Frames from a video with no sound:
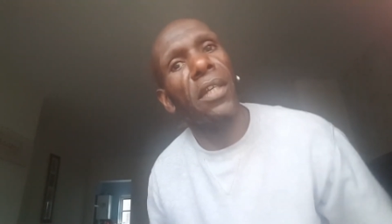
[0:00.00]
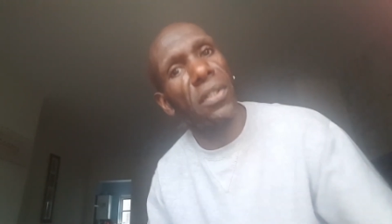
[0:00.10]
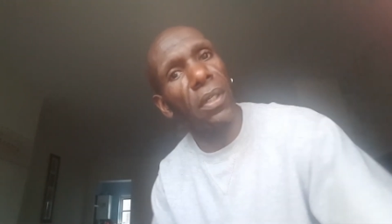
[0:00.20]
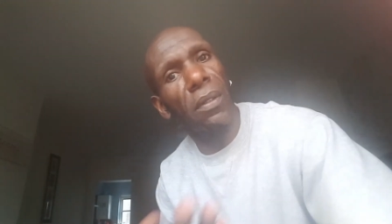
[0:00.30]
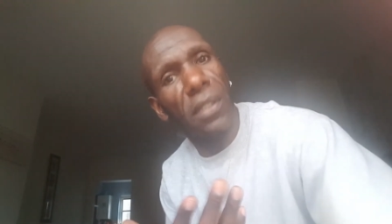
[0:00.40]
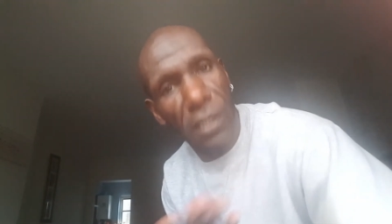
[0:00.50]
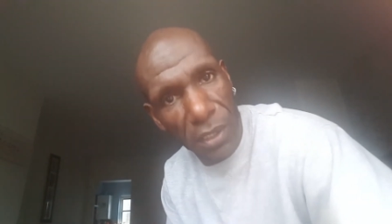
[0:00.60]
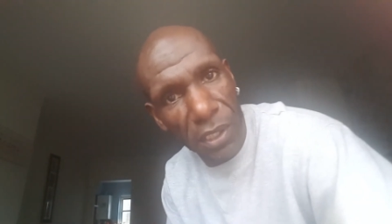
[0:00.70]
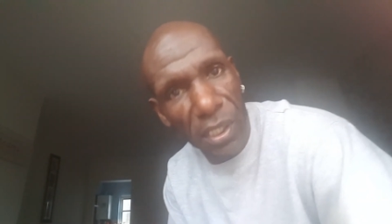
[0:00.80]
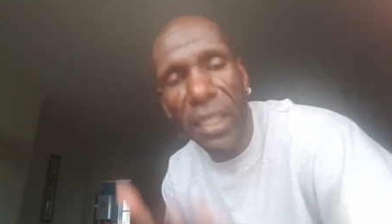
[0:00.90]
So
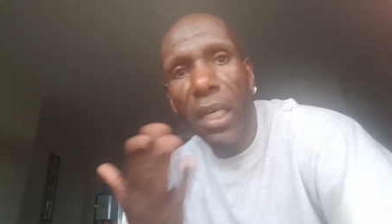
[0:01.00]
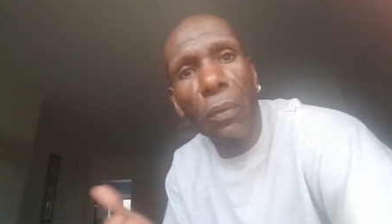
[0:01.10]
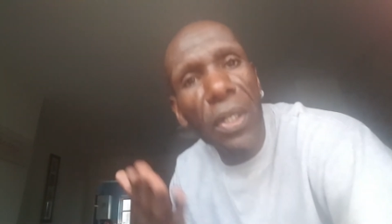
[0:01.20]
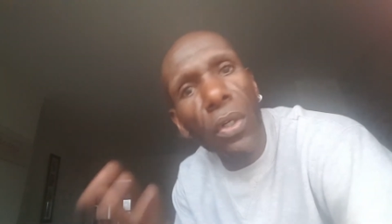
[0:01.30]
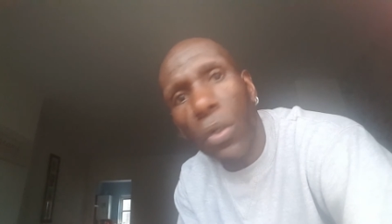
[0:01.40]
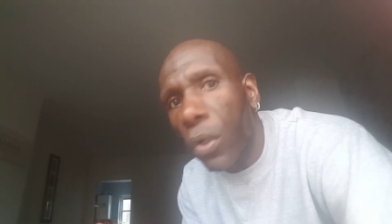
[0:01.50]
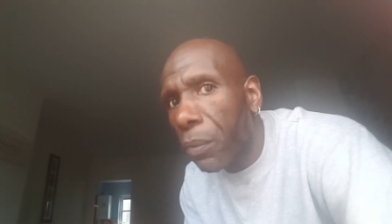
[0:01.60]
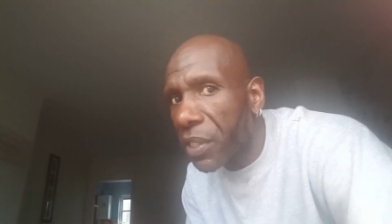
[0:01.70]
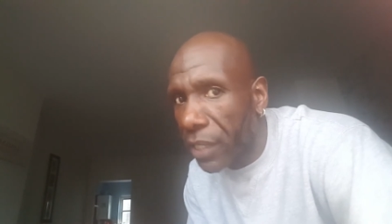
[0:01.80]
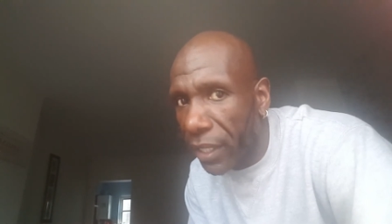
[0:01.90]
you see, we don't
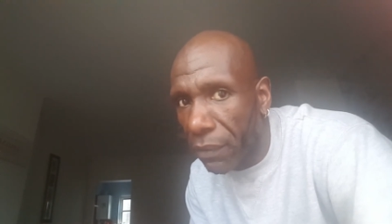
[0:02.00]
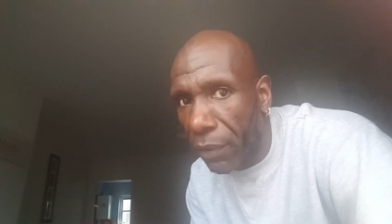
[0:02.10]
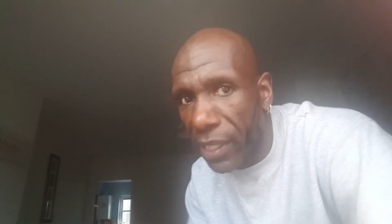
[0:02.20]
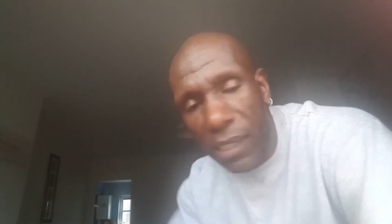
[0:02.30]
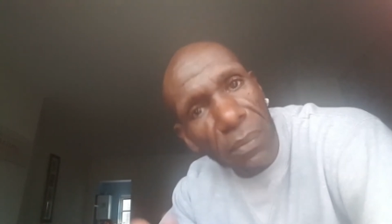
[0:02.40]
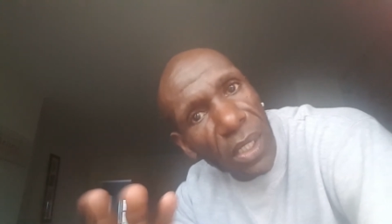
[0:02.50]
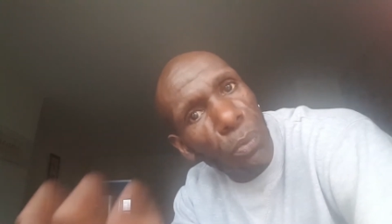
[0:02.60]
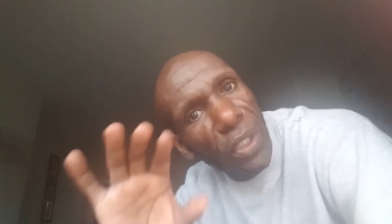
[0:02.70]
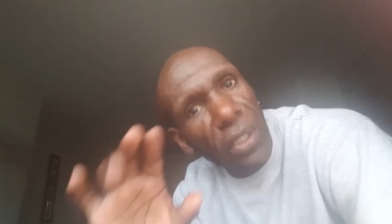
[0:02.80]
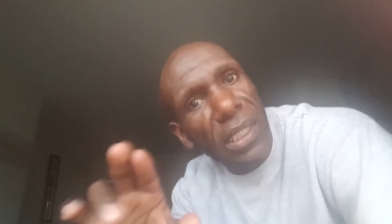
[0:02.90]
always get it right. Sometimes
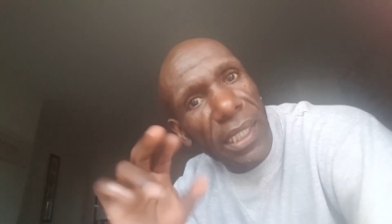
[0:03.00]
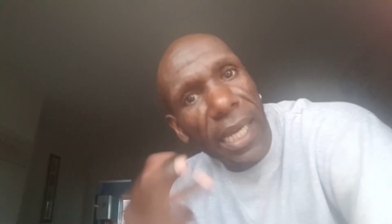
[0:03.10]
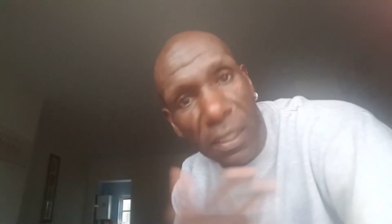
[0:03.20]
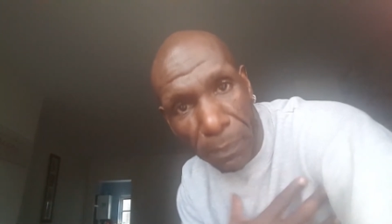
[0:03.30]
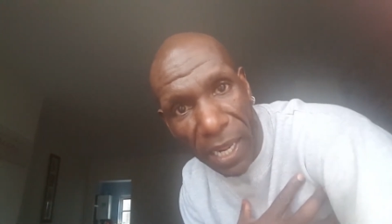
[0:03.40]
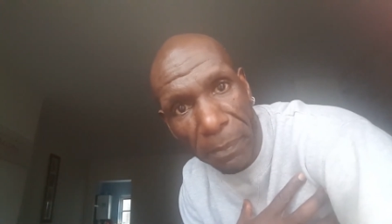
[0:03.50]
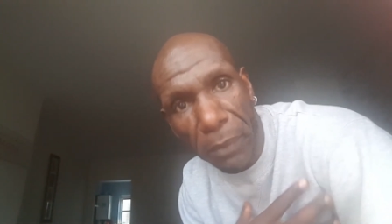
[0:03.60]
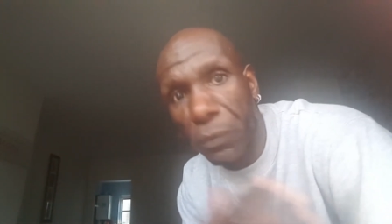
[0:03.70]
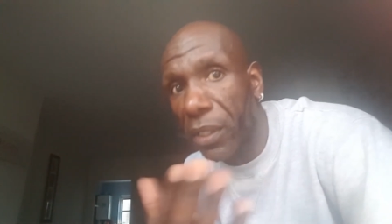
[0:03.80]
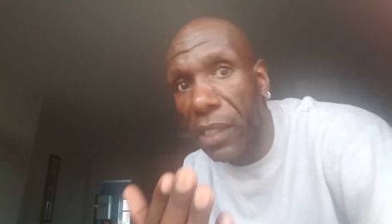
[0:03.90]
we got to, us black
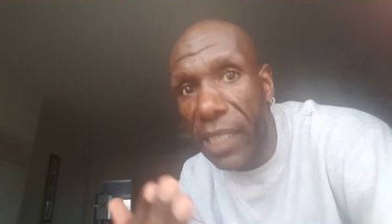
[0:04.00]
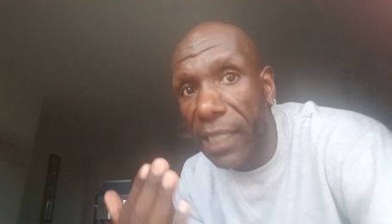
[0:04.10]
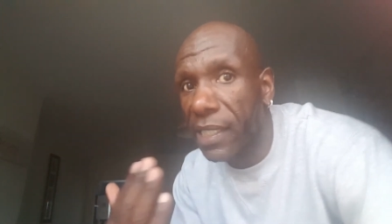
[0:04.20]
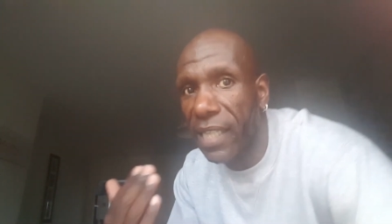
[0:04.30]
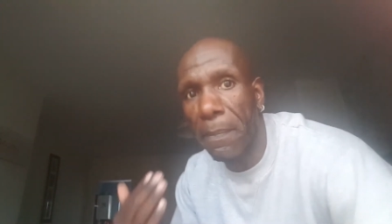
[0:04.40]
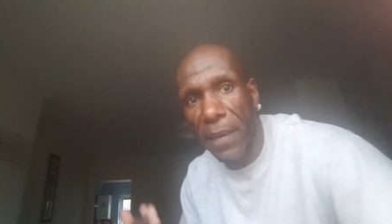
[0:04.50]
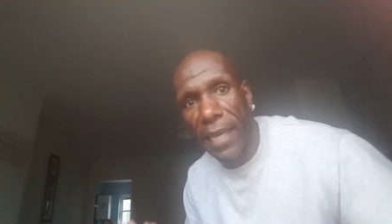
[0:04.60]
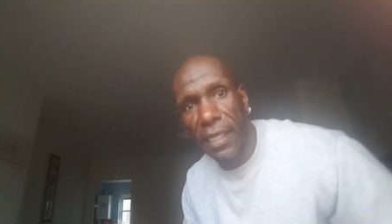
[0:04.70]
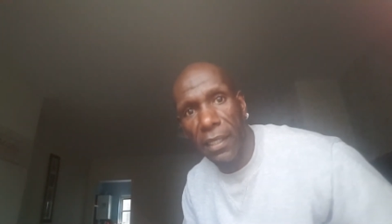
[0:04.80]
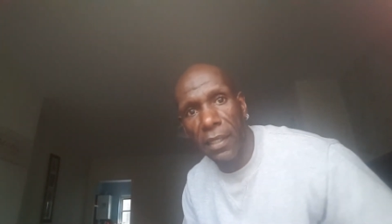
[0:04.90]
people, we got to take a step
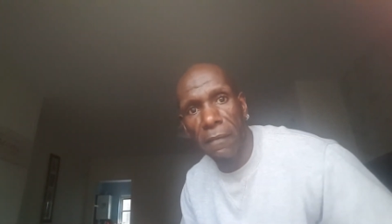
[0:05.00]
back